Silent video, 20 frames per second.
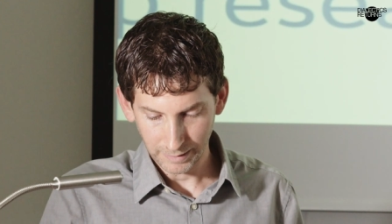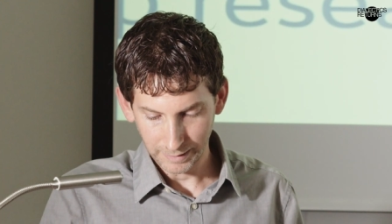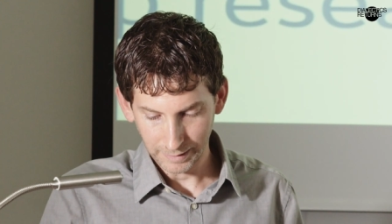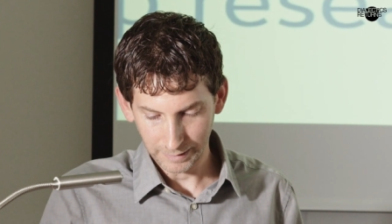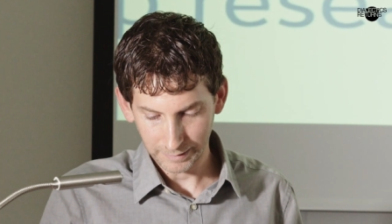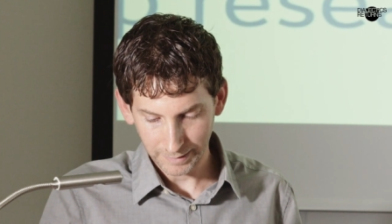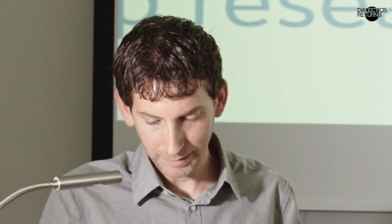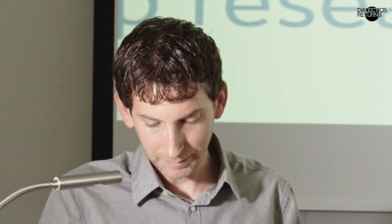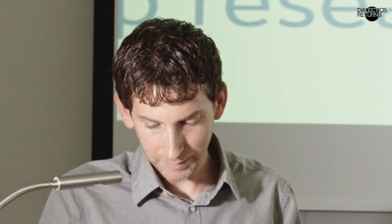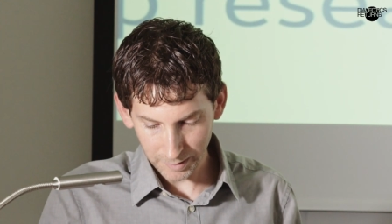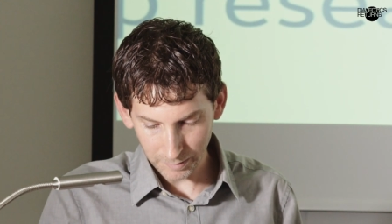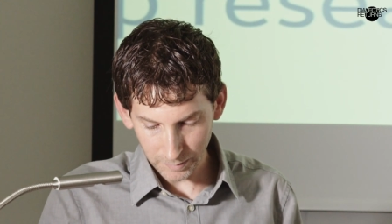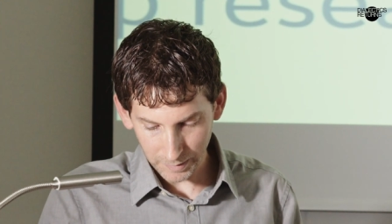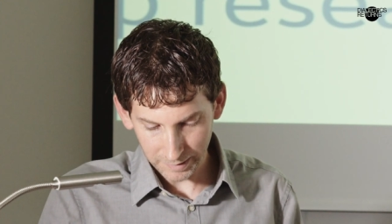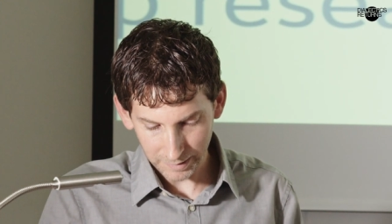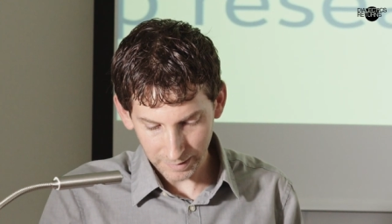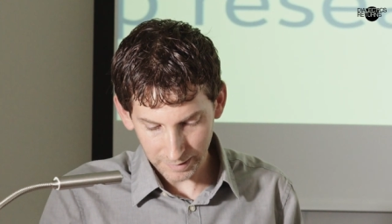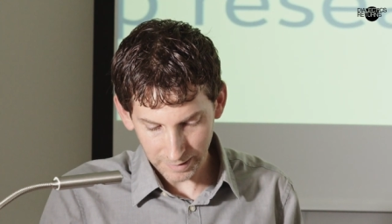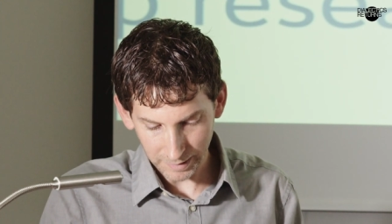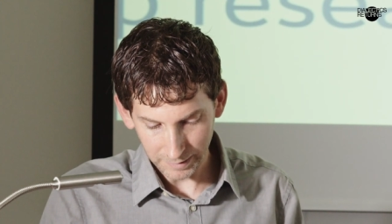he seems to be
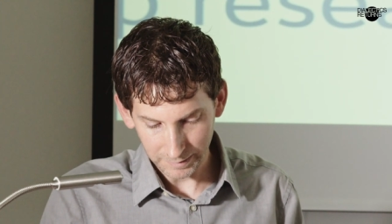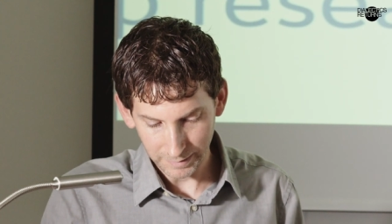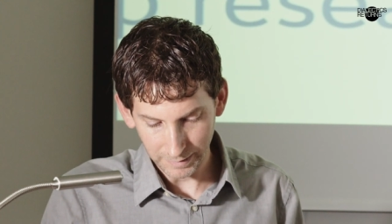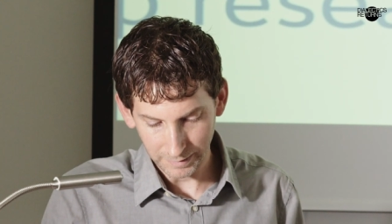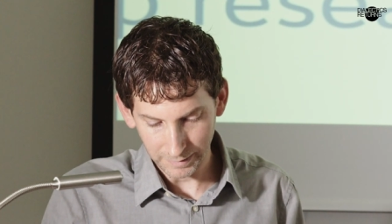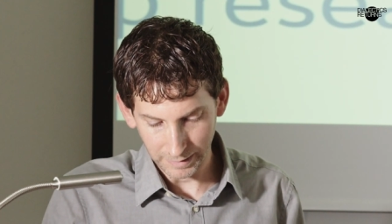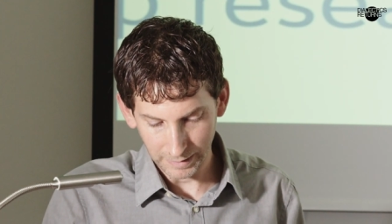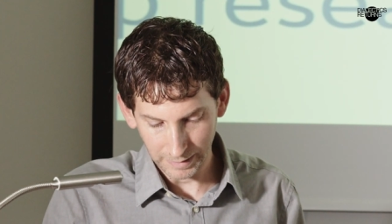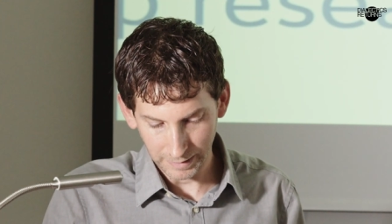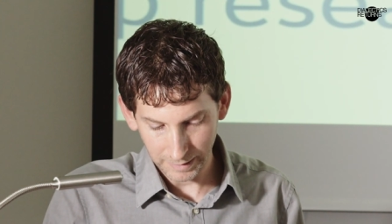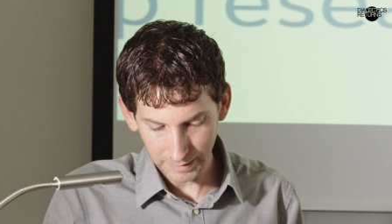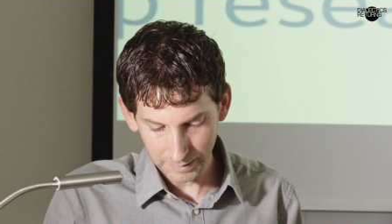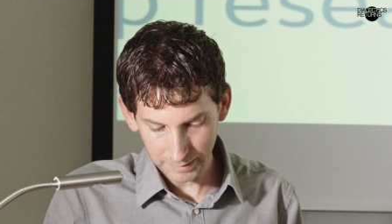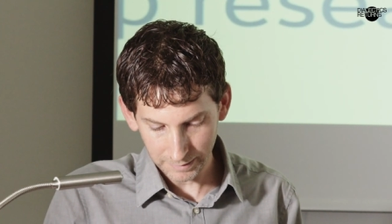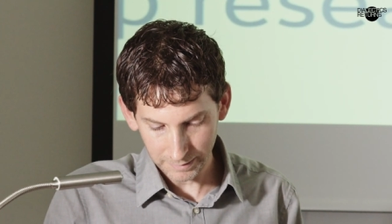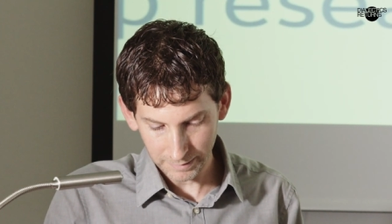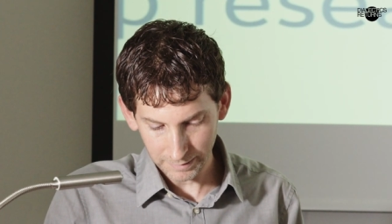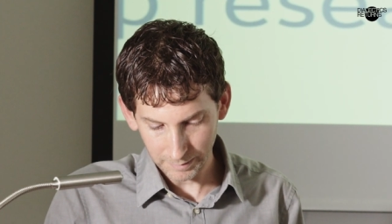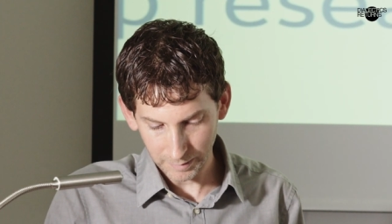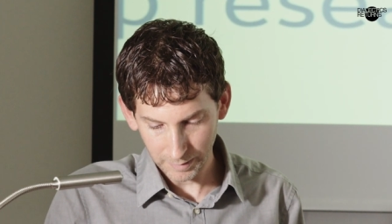suggesting that
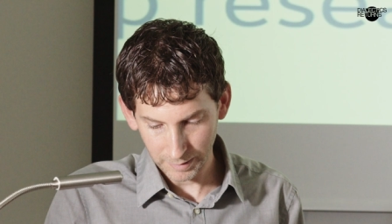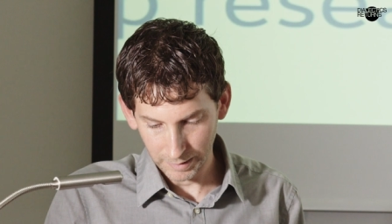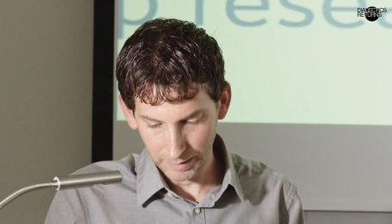his,